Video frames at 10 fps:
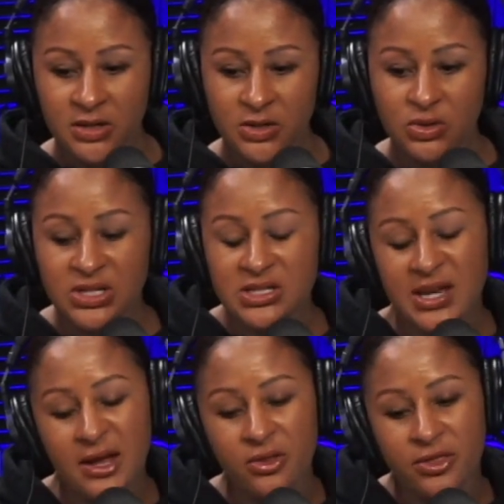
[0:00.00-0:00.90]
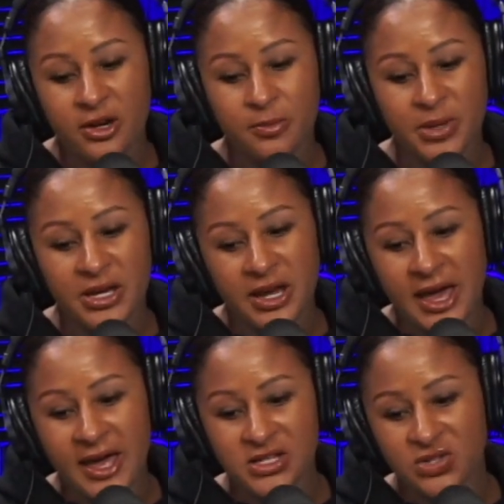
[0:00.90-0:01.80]
You can tell they're being
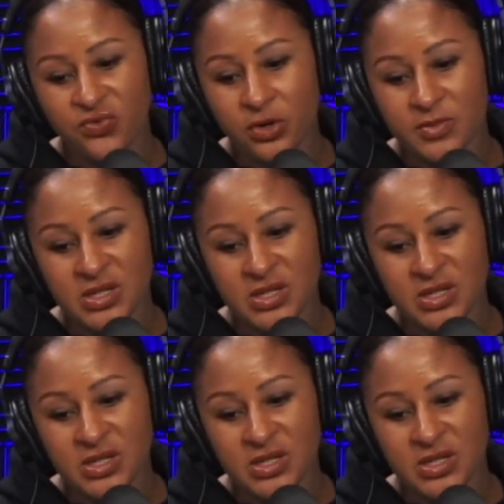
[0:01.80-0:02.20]
asked from